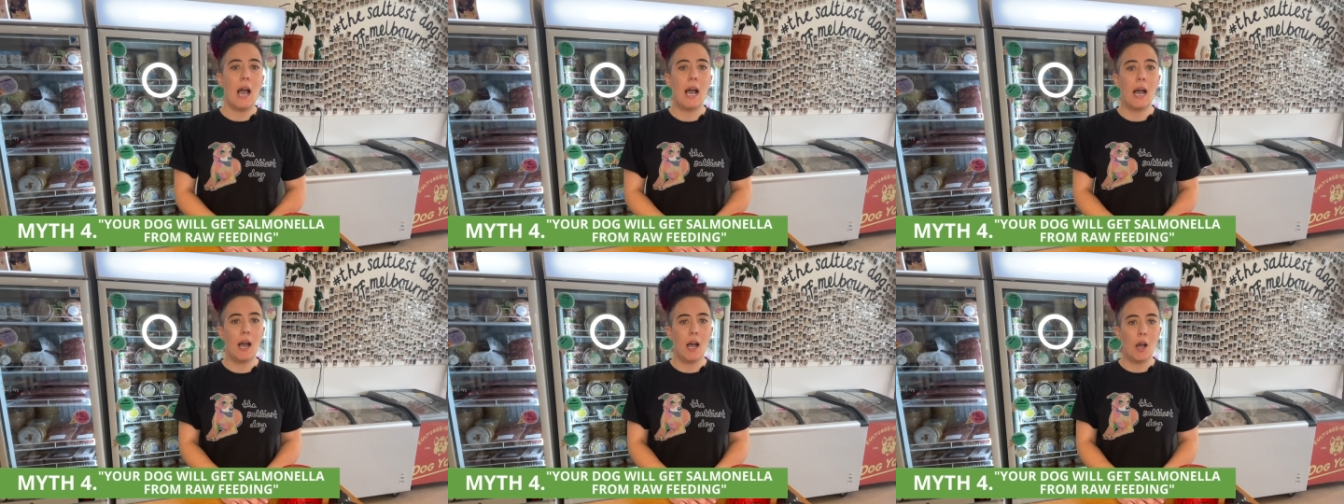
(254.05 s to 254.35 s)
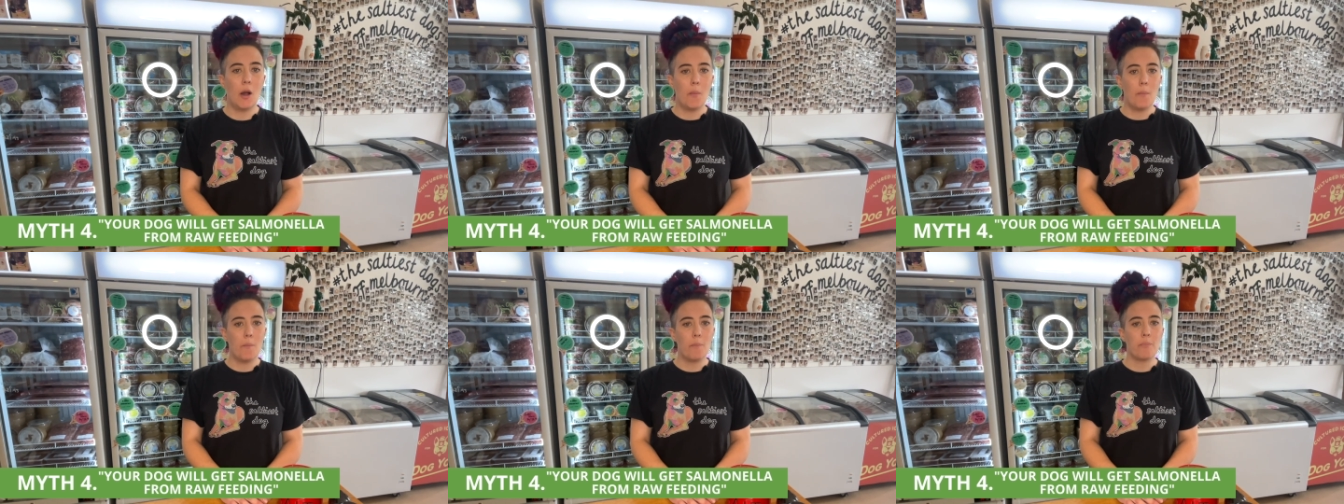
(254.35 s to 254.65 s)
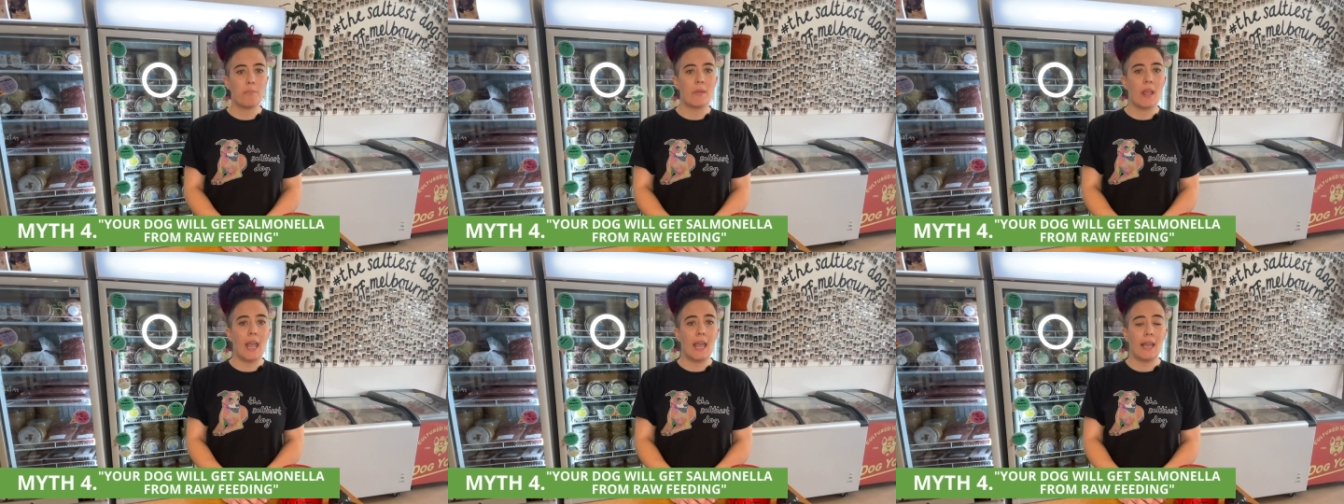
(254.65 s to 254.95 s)

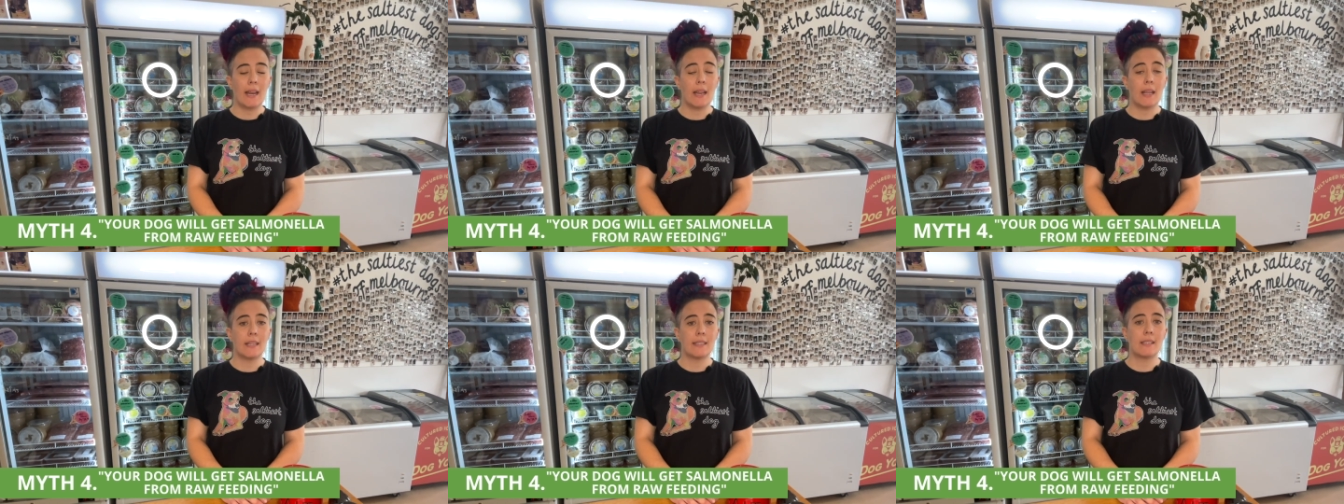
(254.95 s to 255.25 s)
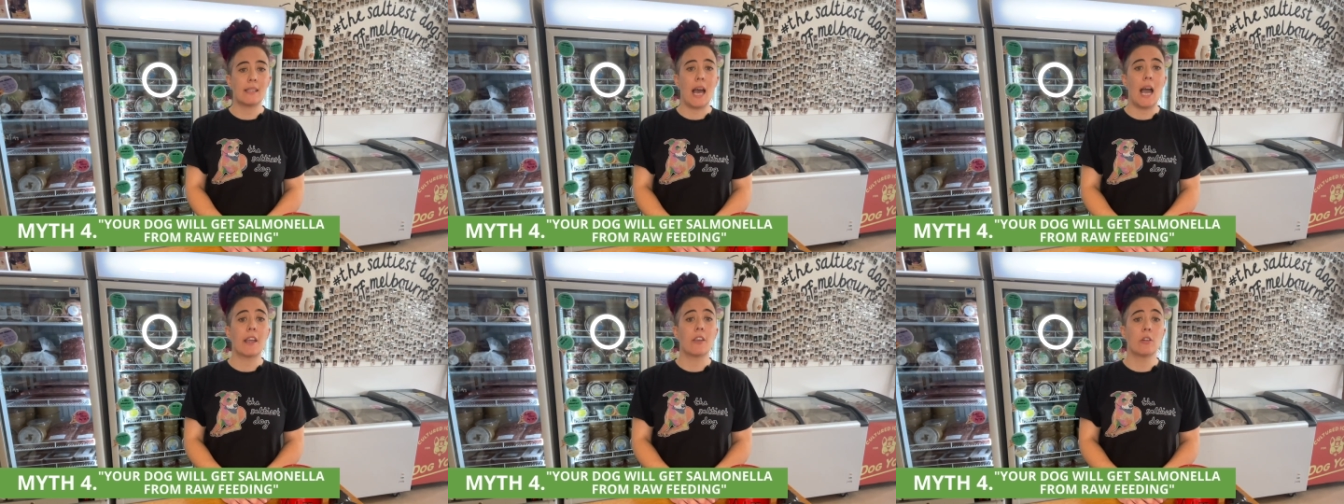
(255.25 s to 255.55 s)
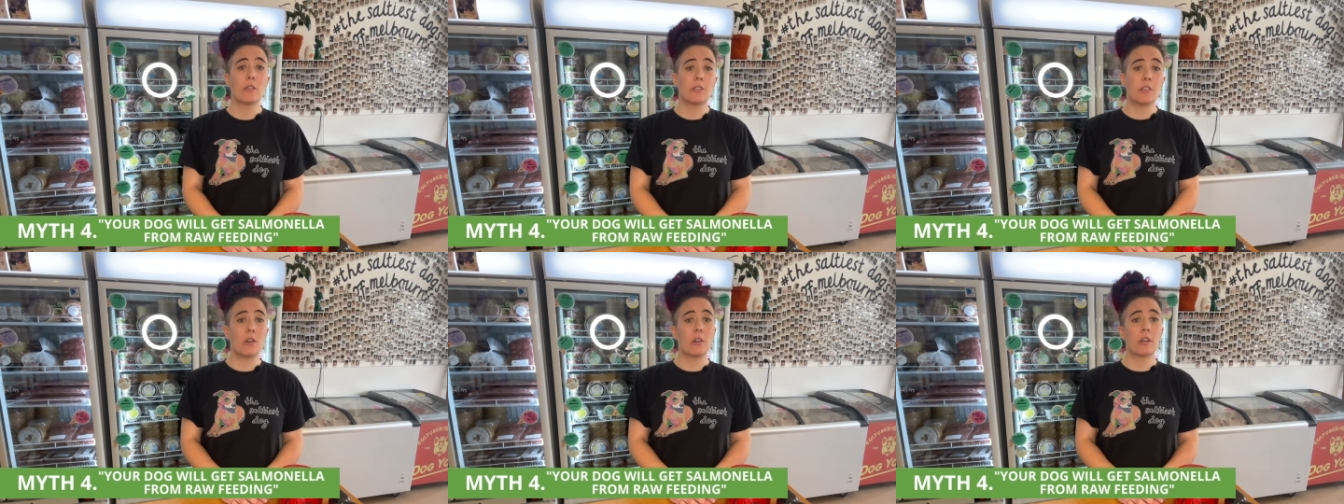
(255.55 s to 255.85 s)
um, and it's that
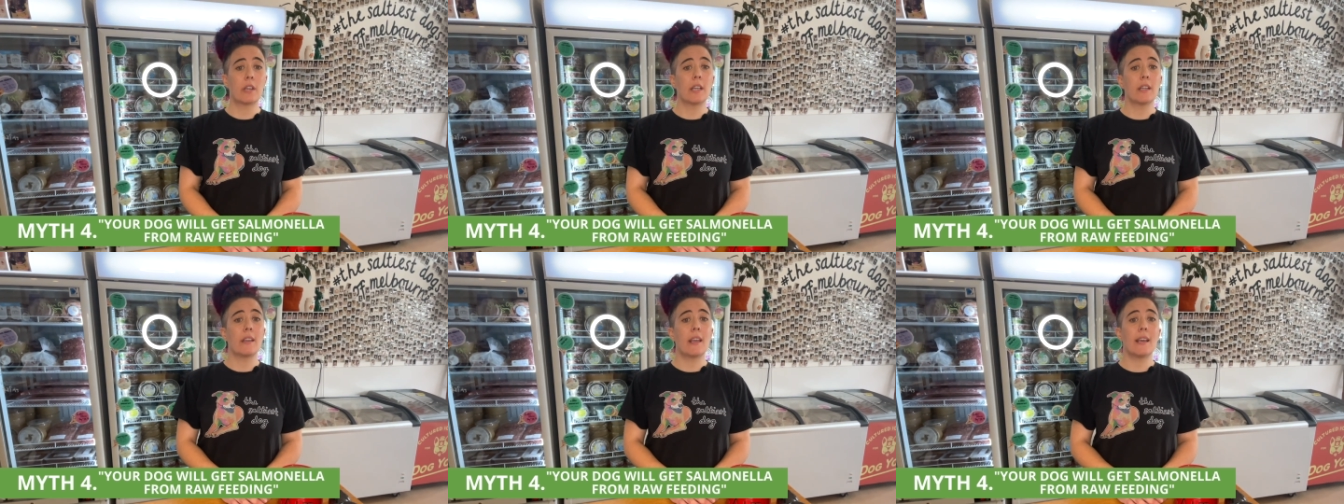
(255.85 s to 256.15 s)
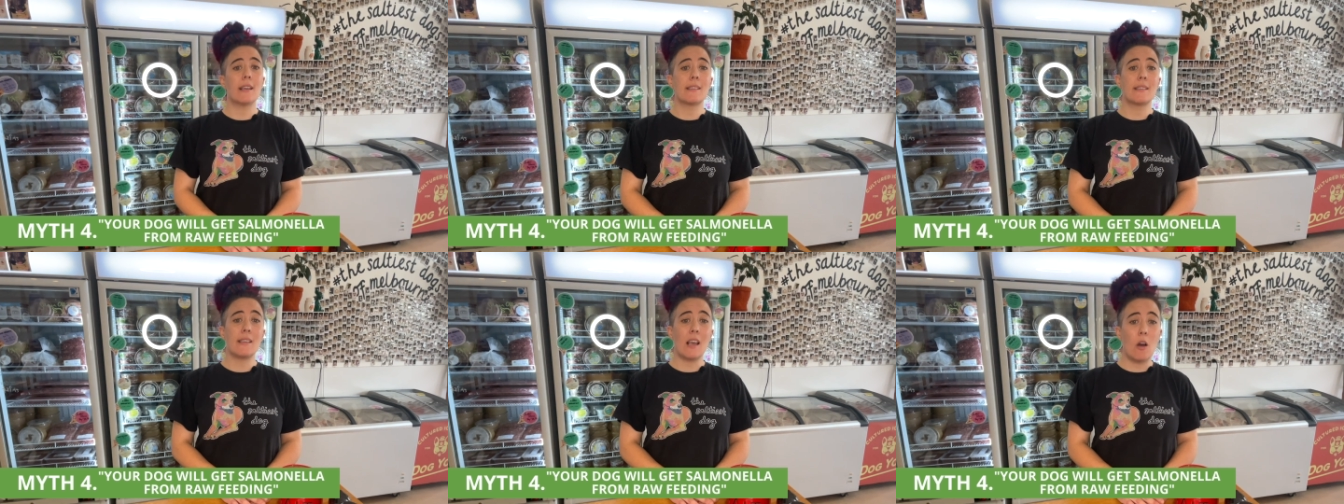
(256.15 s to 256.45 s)
your dog can get